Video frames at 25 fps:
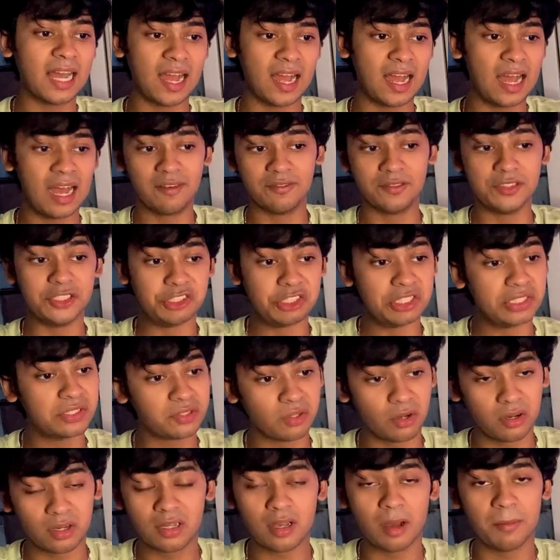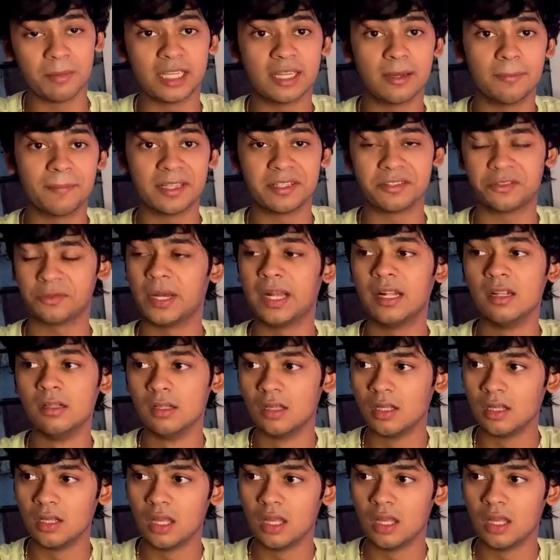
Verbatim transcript: I have GSOC coming up as well.